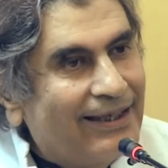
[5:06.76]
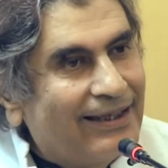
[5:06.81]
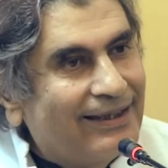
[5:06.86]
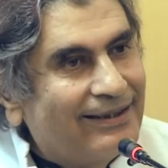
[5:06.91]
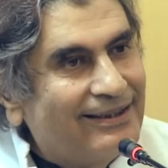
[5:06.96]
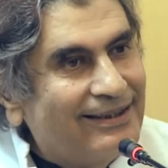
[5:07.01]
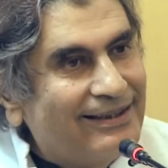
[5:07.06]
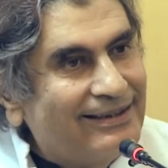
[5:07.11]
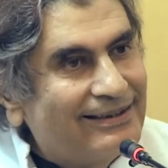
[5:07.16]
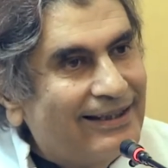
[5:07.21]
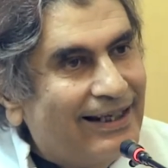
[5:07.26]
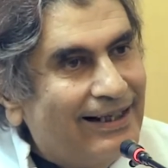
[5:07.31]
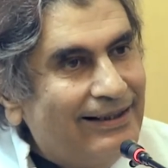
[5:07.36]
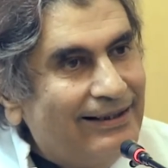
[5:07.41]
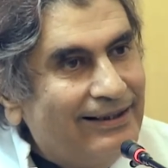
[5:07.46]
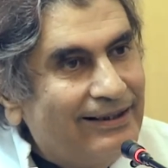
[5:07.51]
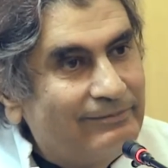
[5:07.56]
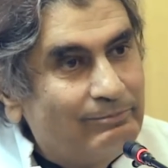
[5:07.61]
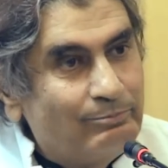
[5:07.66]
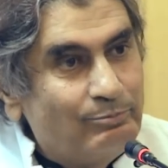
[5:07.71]
she said
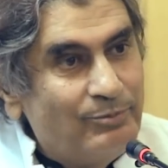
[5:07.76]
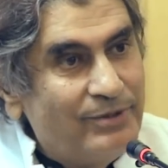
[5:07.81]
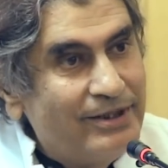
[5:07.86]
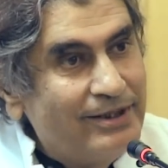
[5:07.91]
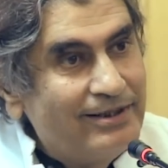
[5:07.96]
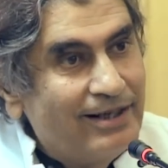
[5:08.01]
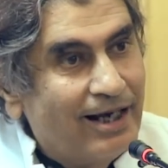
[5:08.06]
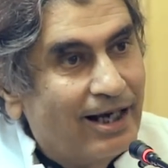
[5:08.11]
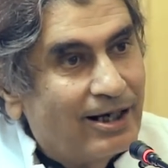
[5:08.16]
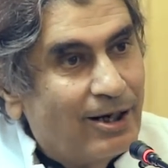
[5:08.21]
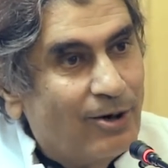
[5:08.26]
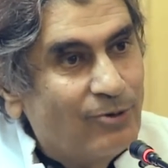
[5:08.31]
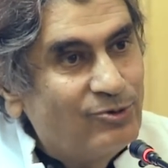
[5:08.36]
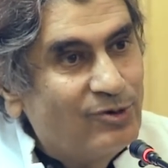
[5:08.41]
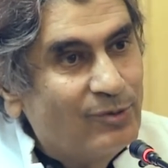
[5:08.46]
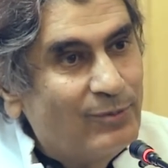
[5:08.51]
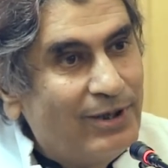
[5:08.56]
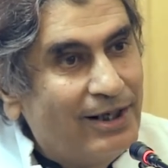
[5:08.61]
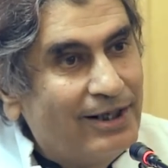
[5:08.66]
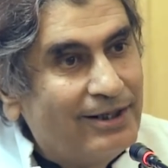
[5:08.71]
that media
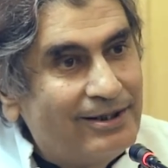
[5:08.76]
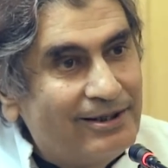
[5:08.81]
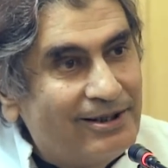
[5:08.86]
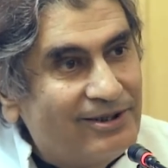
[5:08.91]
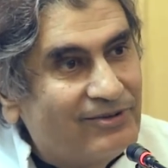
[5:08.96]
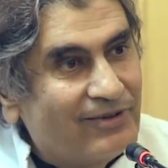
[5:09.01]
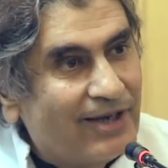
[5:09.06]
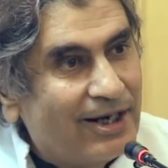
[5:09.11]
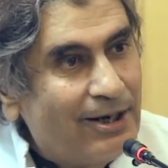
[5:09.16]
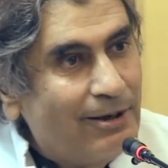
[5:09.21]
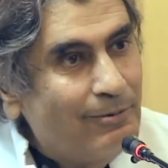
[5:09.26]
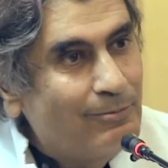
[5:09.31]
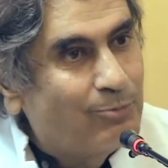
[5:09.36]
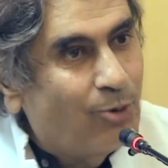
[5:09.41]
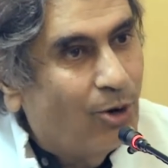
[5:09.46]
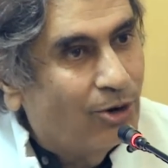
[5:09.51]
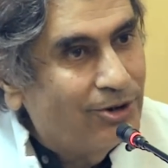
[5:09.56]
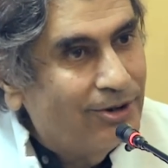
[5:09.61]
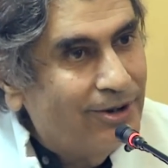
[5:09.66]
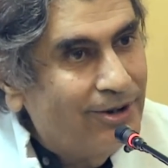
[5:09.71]
accountability is very
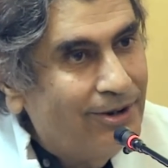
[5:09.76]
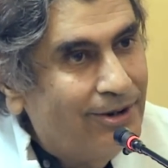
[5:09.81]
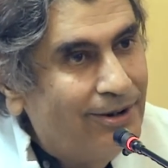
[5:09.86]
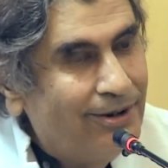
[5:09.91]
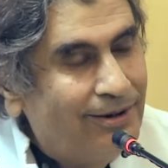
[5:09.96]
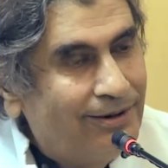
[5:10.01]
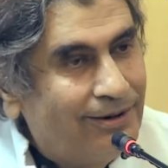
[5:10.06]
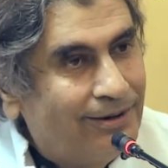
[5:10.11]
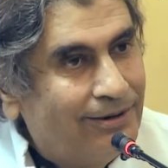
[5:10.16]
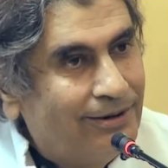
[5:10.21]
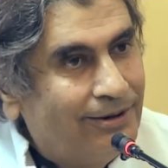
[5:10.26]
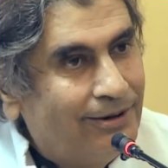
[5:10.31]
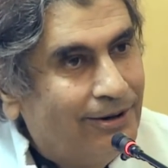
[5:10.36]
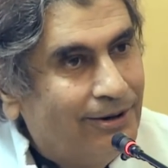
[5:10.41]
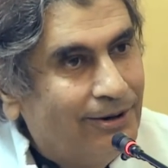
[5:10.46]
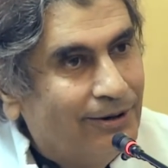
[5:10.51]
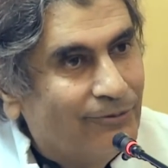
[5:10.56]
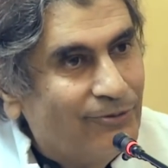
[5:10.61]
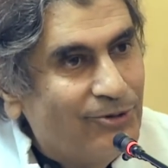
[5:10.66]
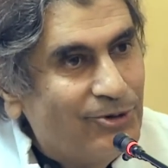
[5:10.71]
important.
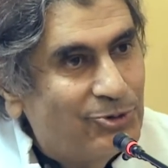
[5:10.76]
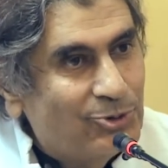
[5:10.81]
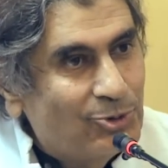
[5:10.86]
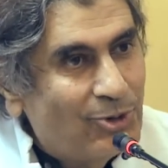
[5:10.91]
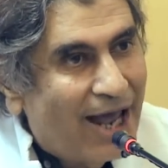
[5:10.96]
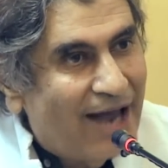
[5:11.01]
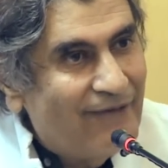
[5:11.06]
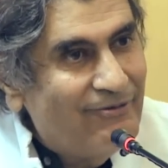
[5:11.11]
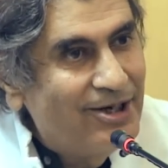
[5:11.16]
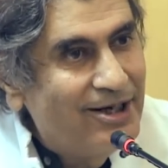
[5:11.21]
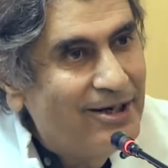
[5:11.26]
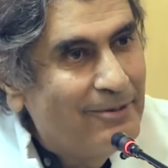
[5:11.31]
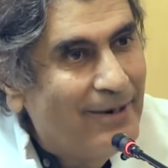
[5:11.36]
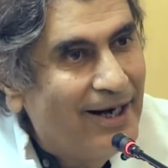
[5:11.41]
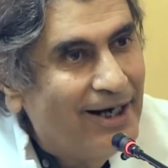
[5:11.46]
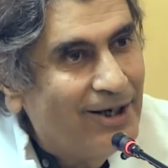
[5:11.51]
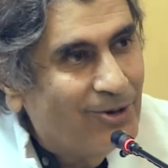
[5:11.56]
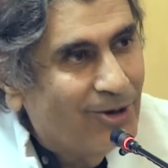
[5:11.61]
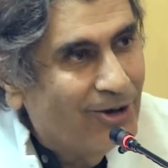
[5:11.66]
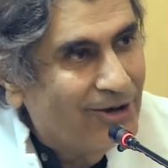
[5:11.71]
We should have a
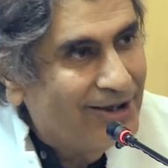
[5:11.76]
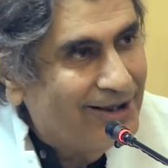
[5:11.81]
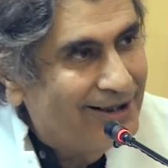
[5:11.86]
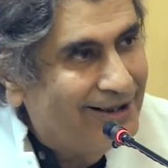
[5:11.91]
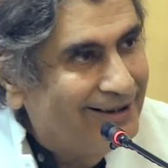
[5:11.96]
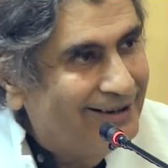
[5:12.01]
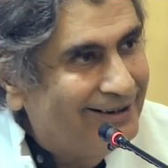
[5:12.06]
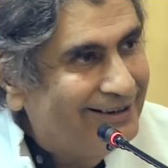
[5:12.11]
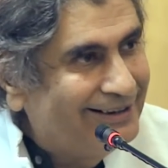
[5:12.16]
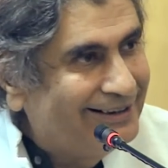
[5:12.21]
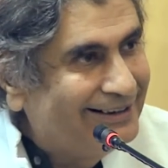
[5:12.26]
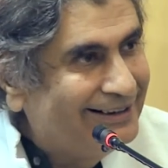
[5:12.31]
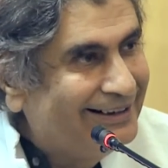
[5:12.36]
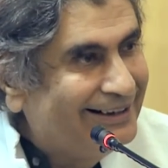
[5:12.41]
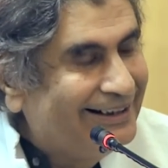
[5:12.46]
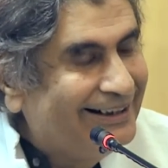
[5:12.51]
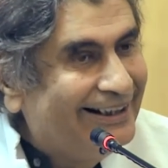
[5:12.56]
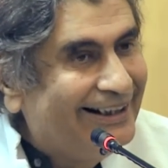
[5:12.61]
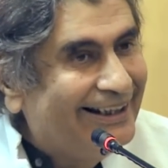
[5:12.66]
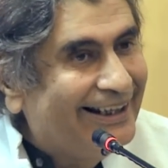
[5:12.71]
debate on it.
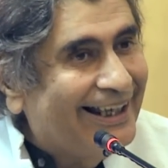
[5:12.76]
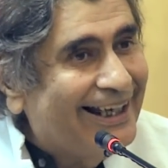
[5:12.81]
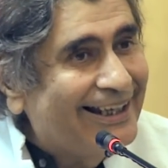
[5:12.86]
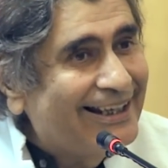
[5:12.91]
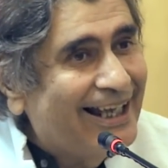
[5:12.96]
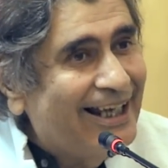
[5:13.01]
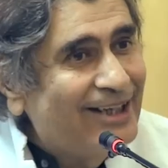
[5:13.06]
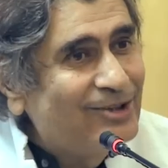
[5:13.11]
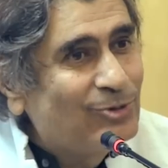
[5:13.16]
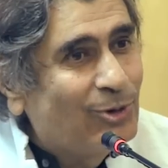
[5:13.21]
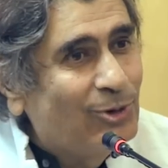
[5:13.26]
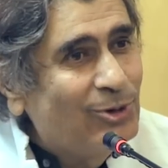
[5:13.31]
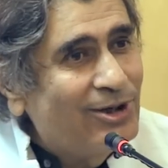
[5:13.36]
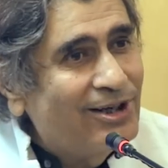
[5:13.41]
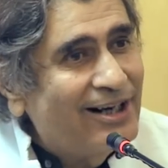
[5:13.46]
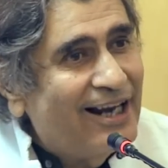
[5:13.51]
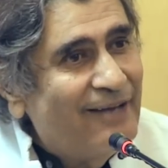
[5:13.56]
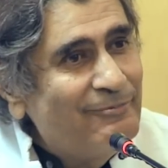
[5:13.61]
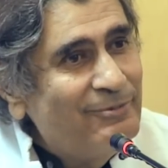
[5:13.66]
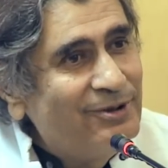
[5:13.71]
And I told her
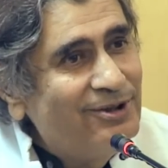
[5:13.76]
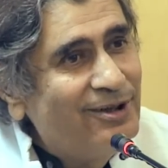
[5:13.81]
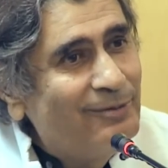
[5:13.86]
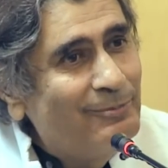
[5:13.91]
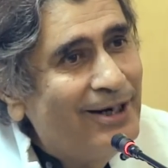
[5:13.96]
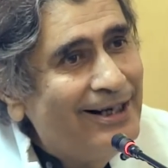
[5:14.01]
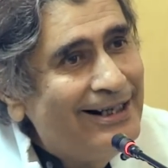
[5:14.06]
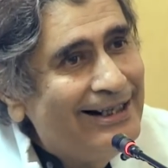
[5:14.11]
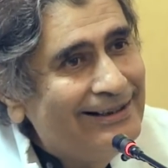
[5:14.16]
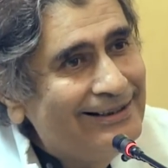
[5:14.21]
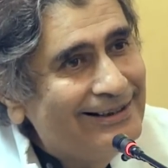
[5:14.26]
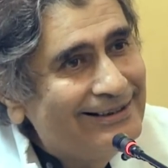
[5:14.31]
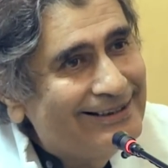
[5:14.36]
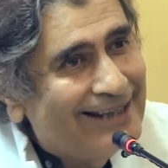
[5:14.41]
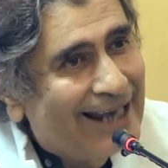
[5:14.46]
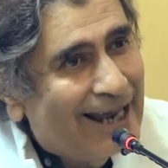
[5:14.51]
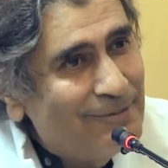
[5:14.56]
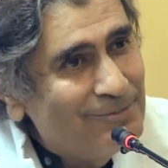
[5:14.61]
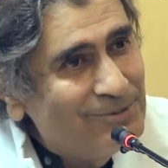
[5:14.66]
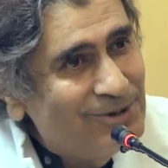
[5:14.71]
I've been debating this
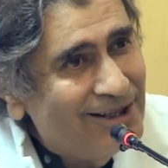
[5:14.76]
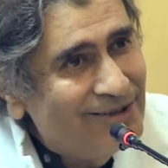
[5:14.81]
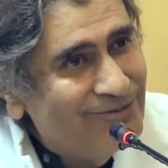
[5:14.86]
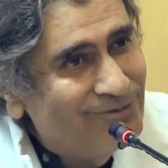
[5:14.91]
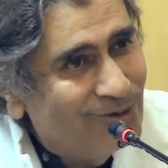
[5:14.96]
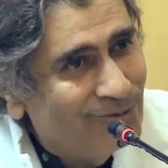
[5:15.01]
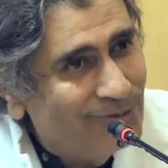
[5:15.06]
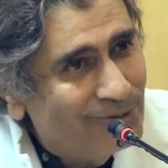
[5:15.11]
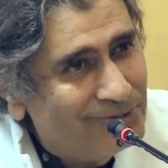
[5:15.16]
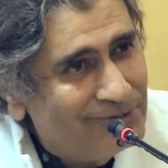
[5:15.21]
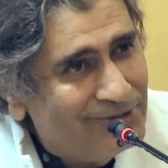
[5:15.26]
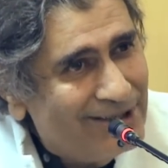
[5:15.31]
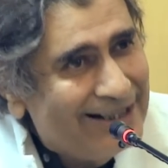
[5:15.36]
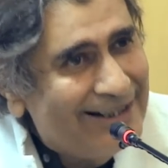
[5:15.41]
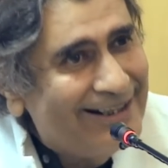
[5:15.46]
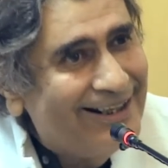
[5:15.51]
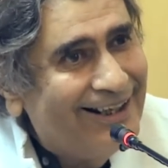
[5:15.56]
damn thing for 15